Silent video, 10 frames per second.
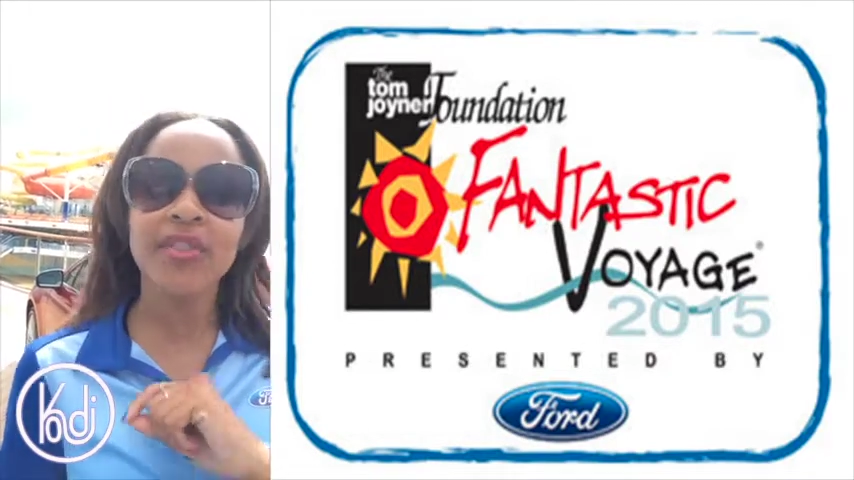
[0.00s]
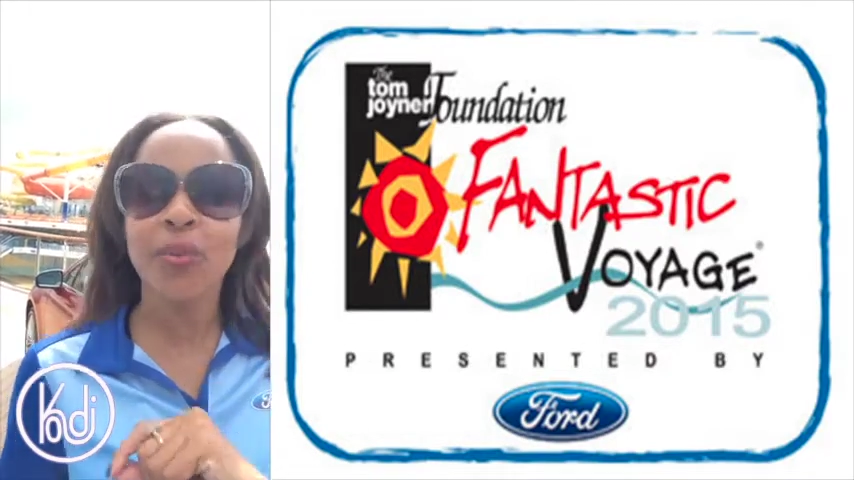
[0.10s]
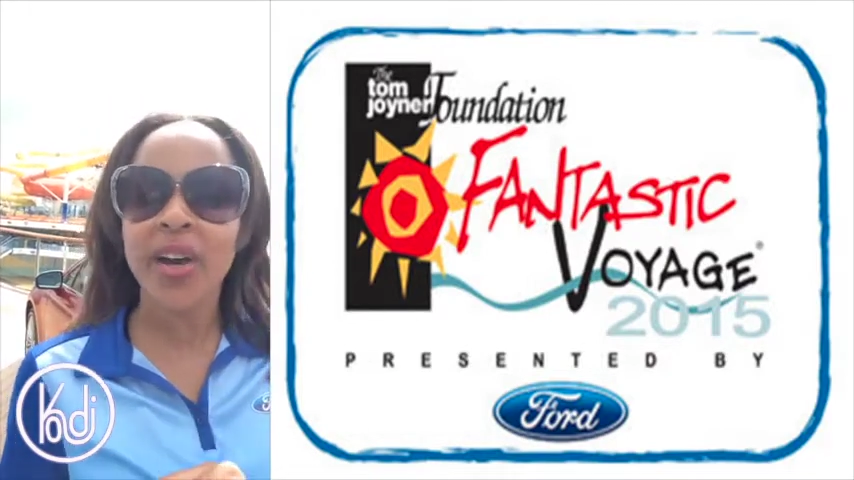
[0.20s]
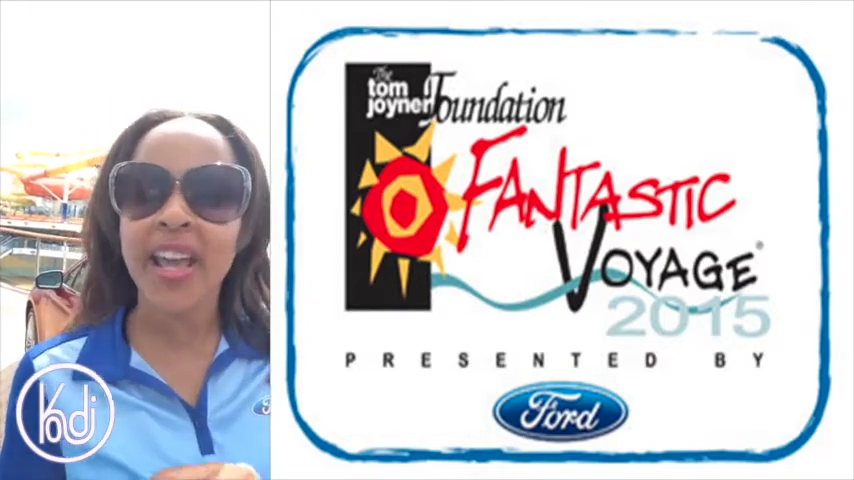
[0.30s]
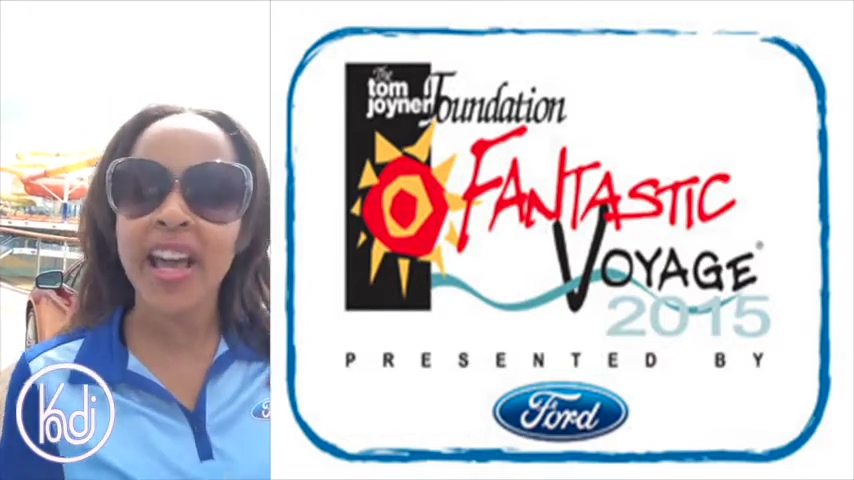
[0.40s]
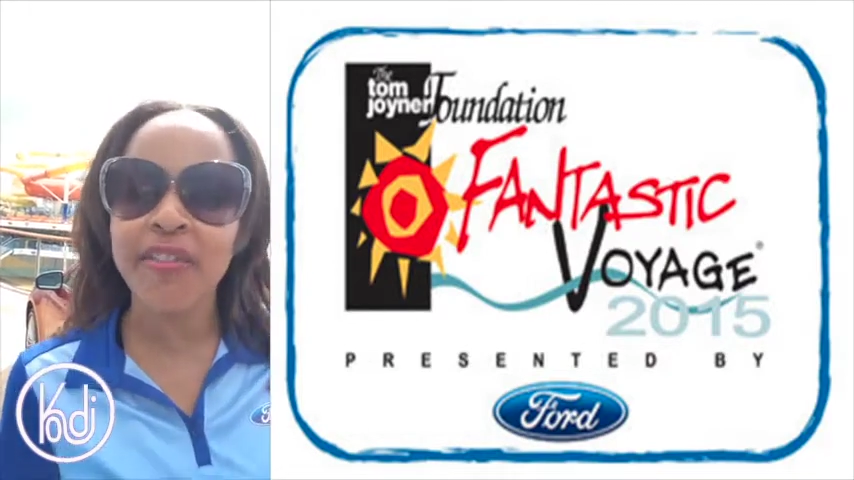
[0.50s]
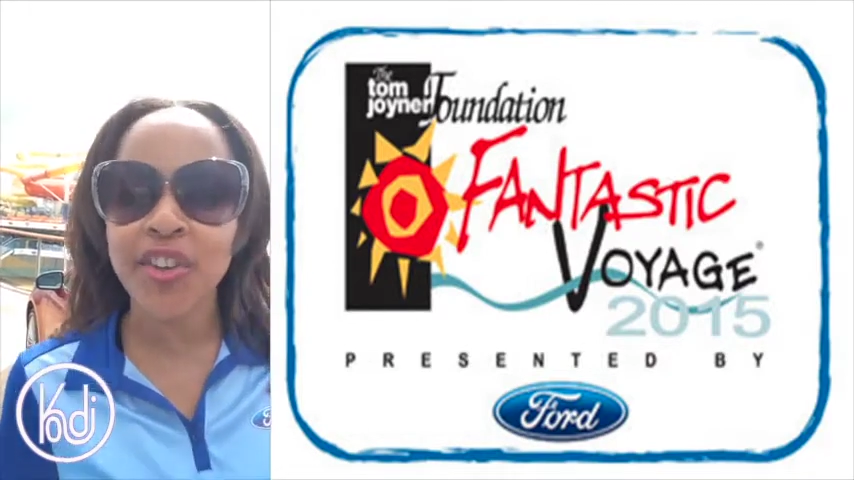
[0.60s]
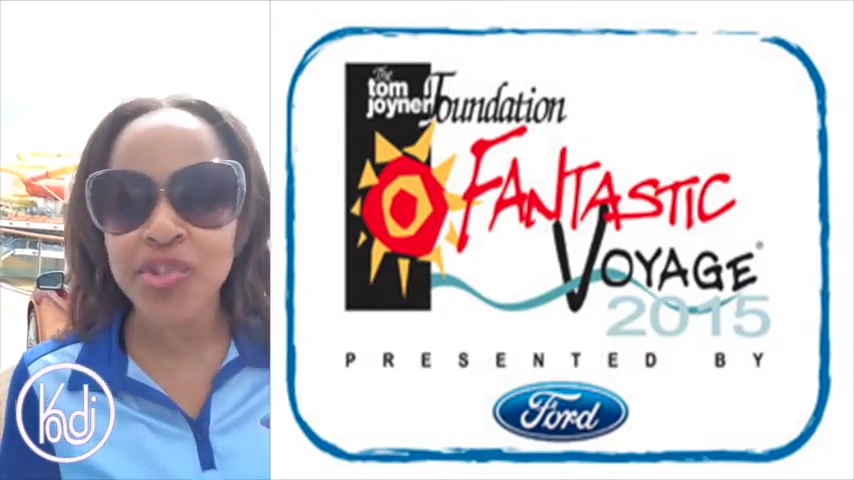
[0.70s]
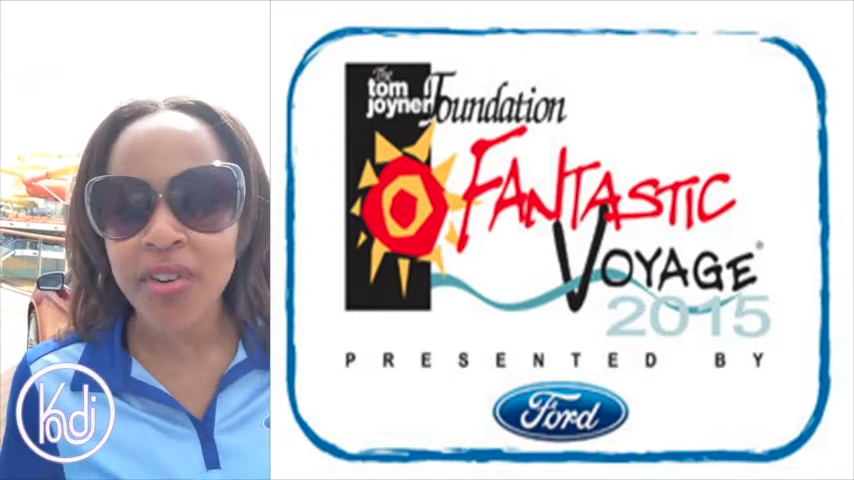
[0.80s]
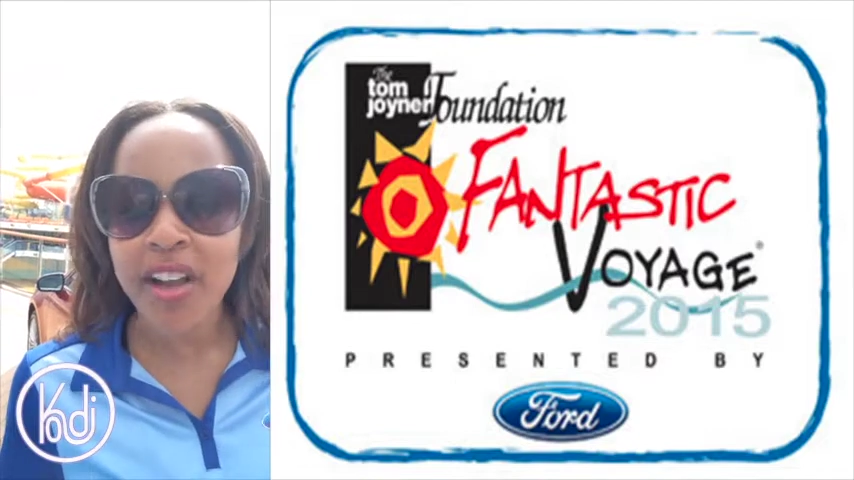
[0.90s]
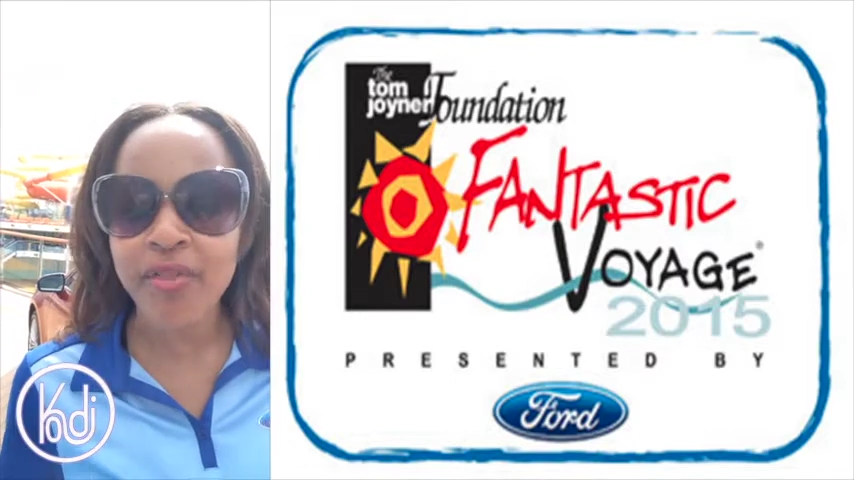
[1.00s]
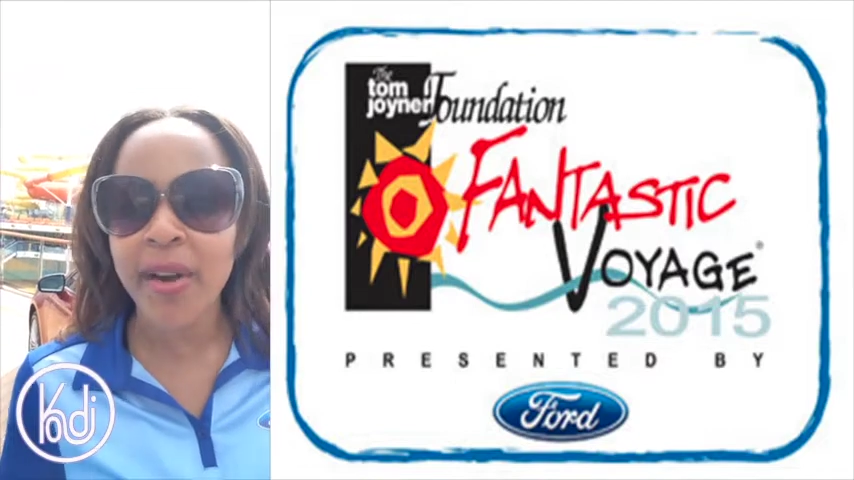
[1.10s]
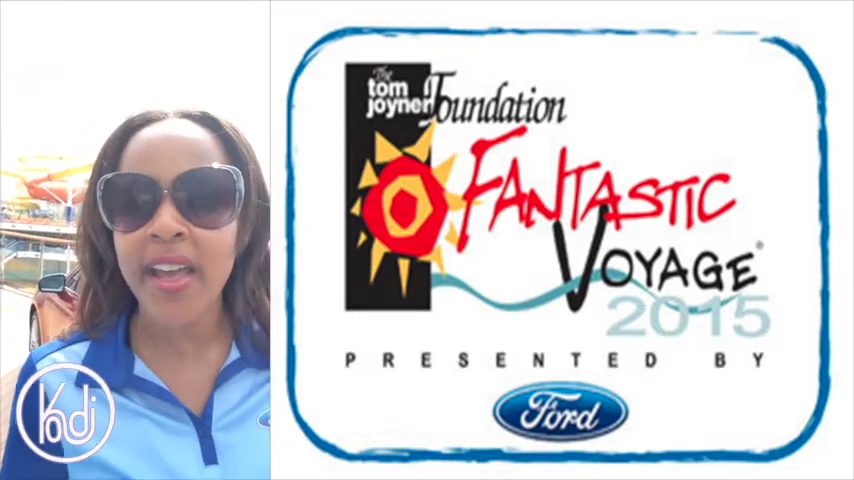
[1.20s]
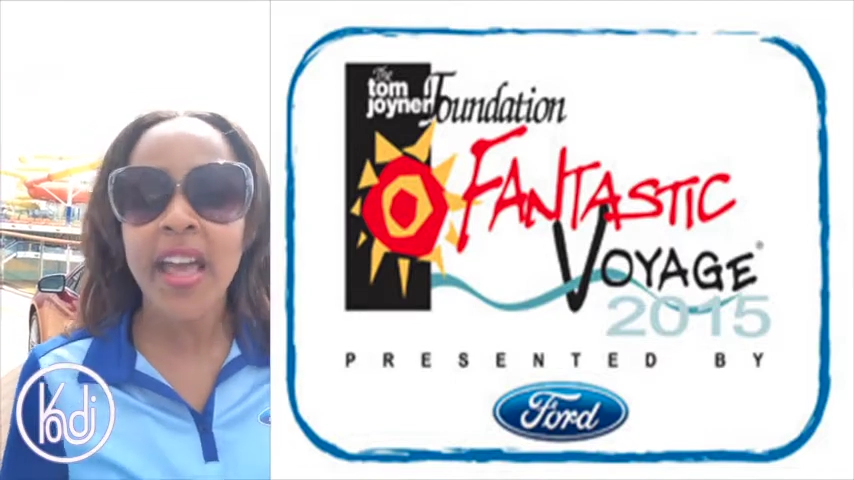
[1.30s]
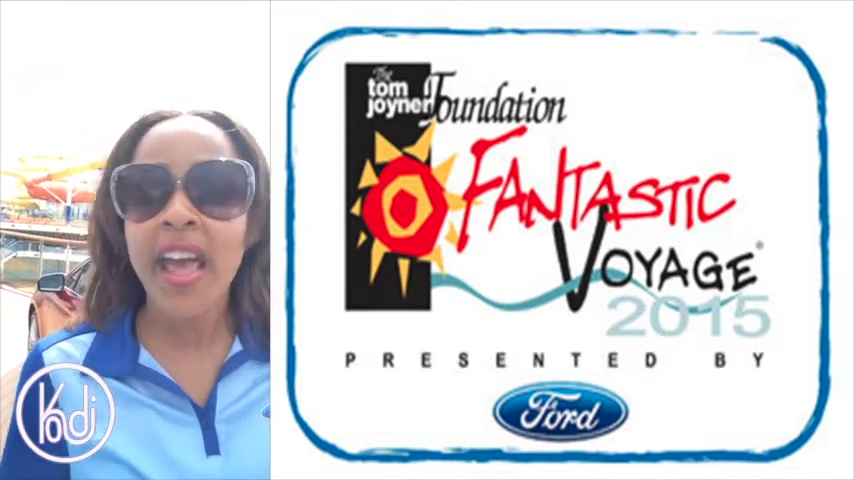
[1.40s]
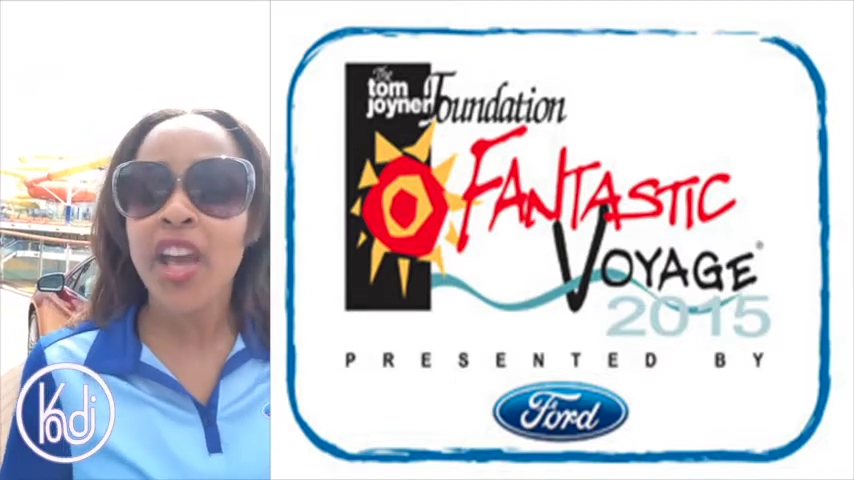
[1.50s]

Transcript: you want to have in your driveway,